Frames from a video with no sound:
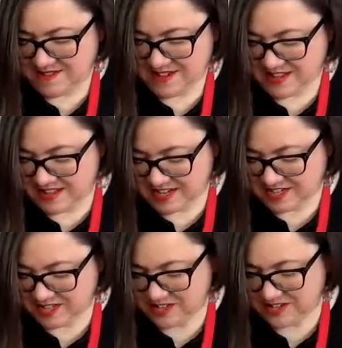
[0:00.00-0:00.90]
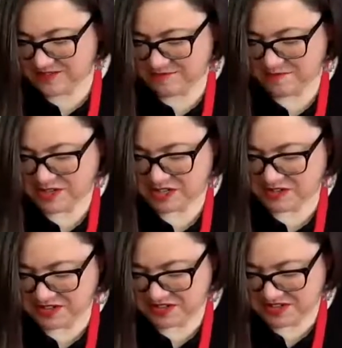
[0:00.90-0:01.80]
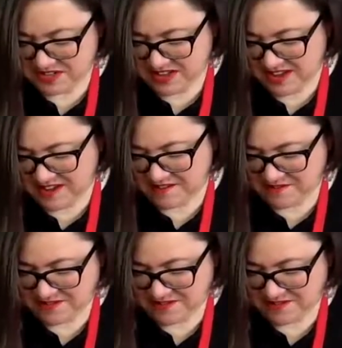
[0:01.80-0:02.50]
collection of material you'll have.